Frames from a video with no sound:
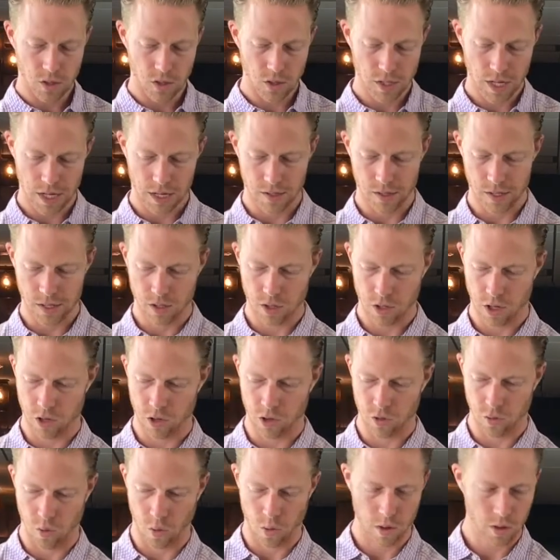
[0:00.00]
This just kind of sits in our
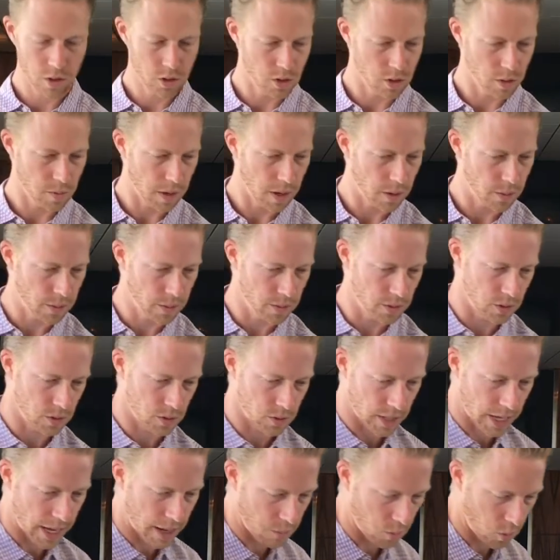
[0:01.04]
drawer, so you probably
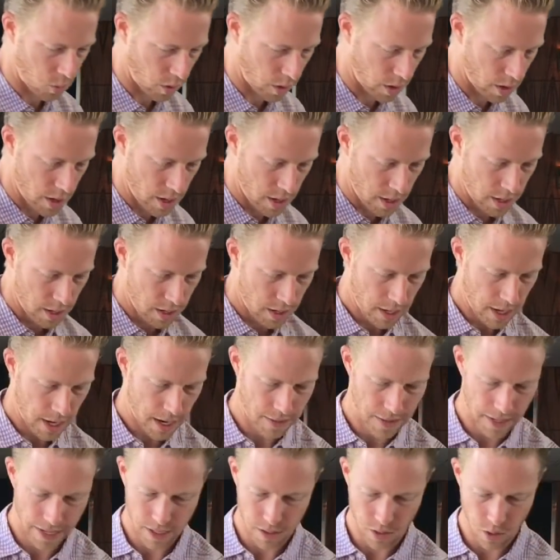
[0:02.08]
use that more.
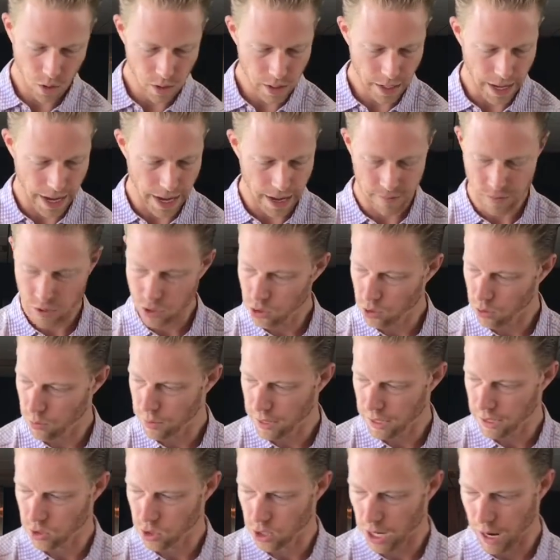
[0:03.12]
And then you already have 2
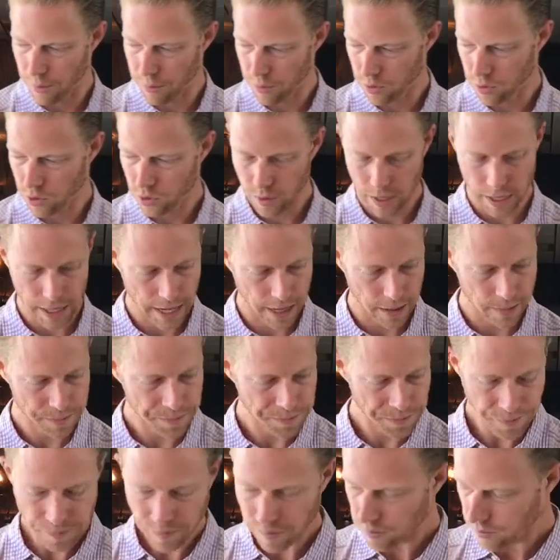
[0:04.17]
big choppers right
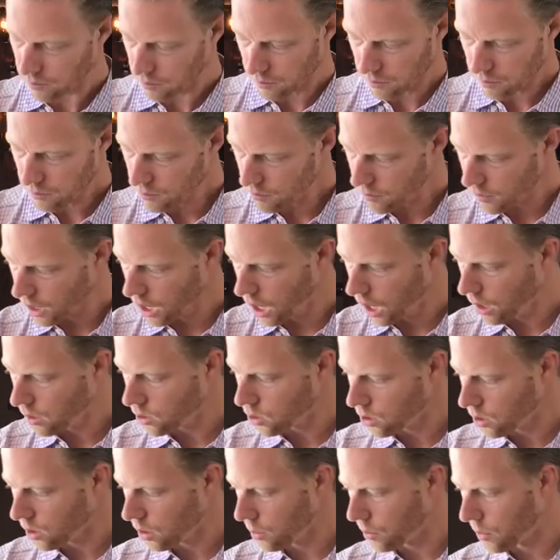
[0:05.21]
now,
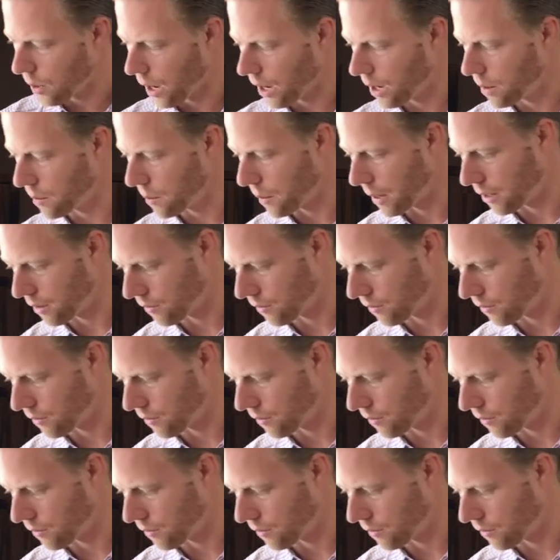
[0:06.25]
so it'll probably